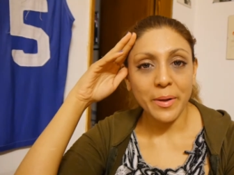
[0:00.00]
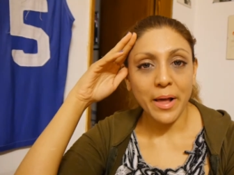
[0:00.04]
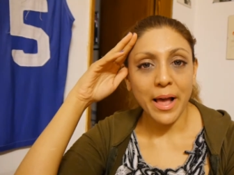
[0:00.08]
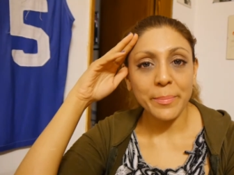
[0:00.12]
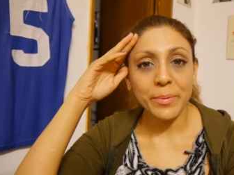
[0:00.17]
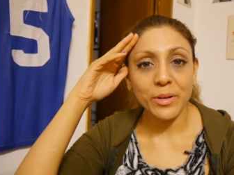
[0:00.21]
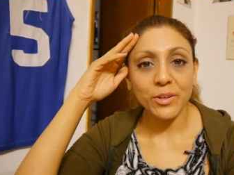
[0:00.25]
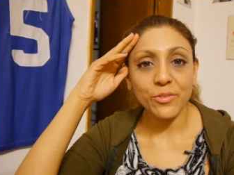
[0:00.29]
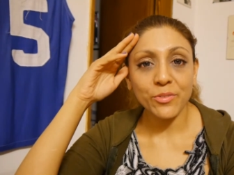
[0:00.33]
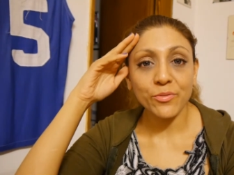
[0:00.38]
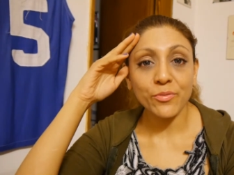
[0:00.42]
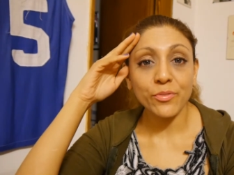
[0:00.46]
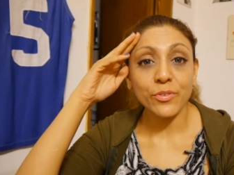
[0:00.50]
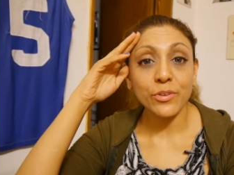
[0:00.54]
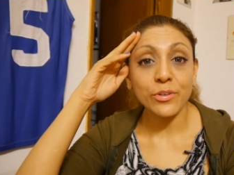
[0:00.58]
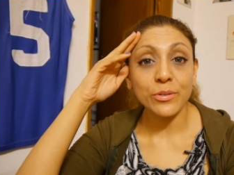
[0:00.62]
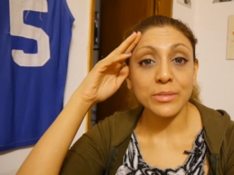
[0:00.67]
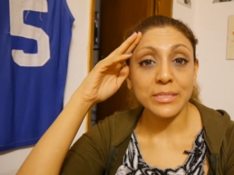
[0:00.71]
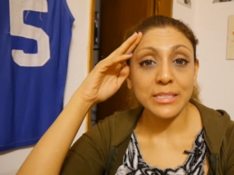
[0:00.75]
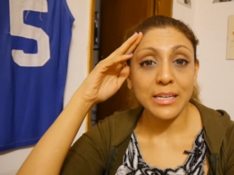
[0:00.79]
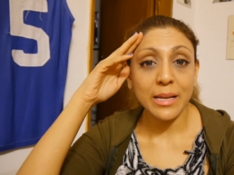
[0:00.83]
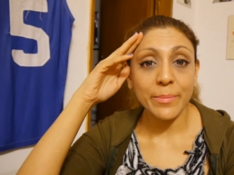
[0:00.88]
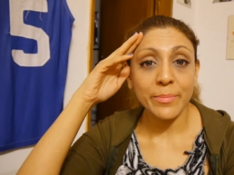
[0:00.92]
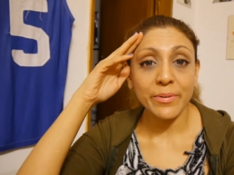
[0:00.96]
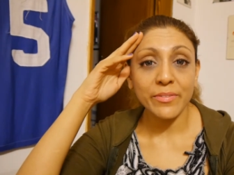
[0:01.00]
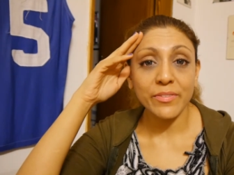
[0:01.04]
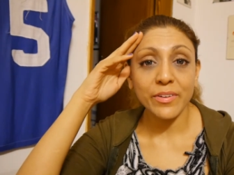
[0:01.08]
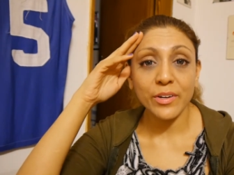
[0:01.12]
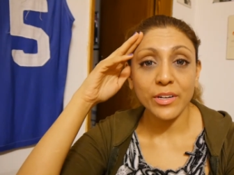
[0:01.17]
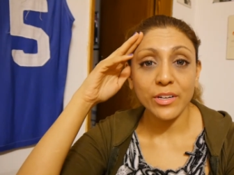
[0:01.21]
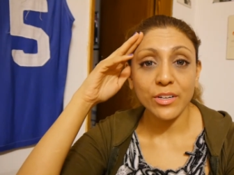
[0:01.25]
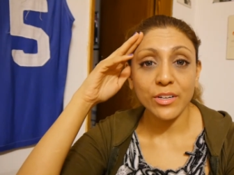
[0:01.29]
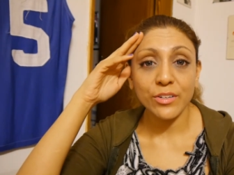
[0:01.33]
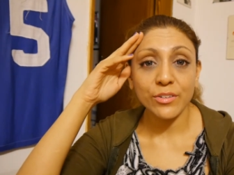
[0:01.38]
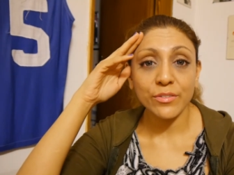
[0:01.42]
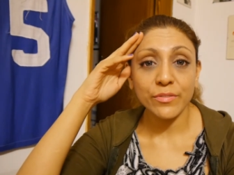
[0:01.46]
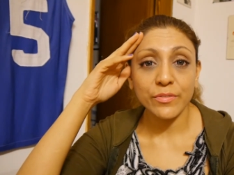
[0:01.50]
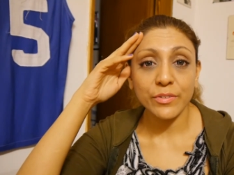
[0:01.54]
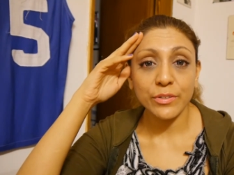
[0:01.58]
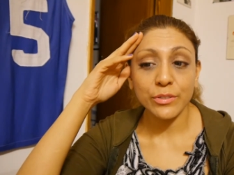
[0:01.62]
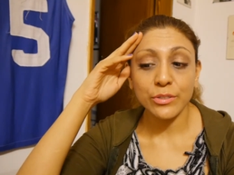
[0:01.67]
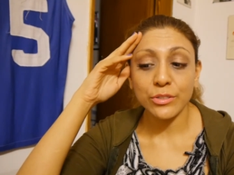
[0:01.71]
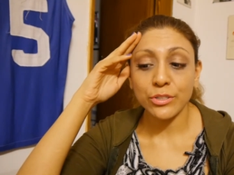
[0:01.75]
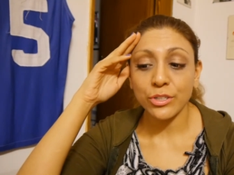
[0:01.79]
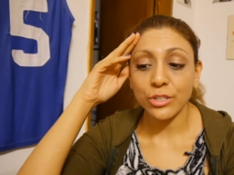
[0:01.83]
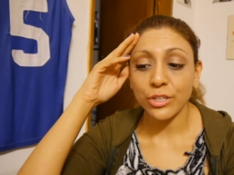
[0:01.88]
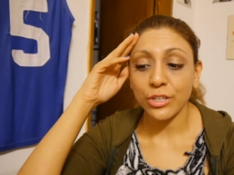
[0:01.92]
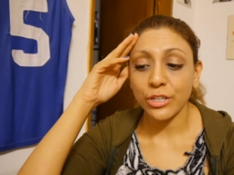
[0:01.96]
I'm confused. I'm a very
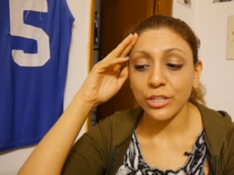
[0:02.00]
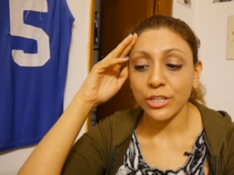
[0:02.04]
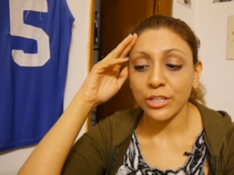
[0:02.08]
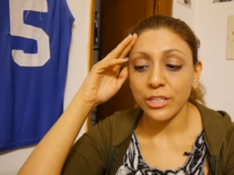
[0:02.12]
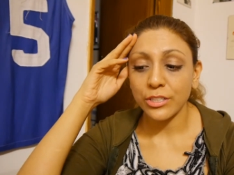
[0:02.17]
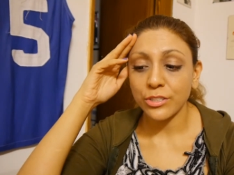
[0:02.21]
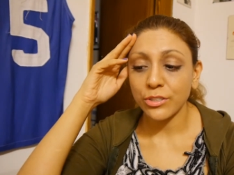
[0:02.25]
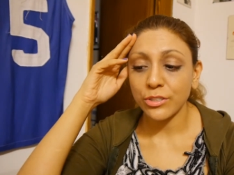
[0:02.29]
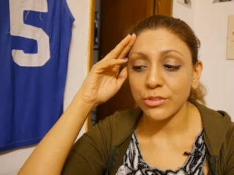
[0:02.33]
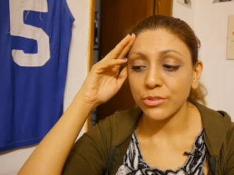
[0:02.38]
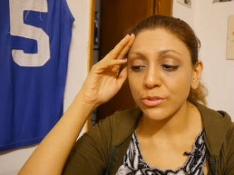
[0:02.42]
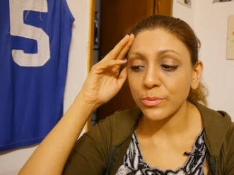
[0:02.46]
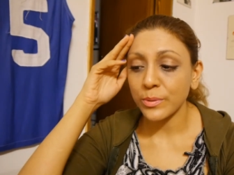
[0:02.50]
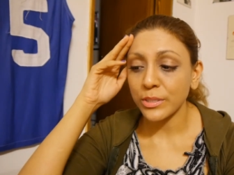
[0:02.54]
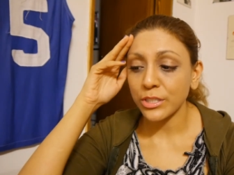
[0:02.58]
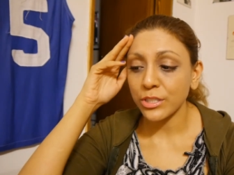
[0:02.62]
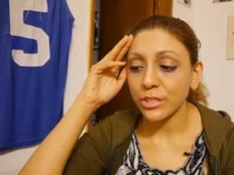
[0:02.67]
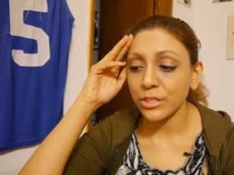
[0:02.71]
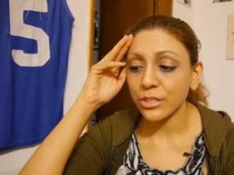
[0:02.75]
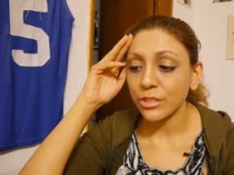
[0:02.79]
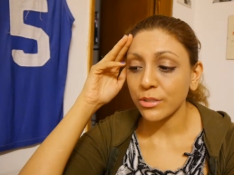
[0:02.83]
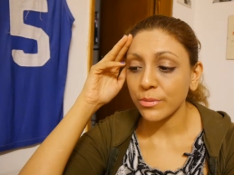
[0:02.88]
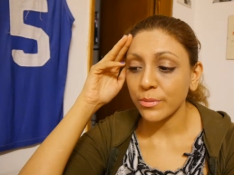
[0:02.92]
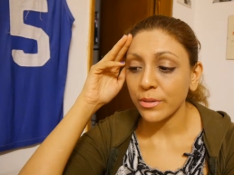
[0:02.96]
confused girl. Don't know what to do.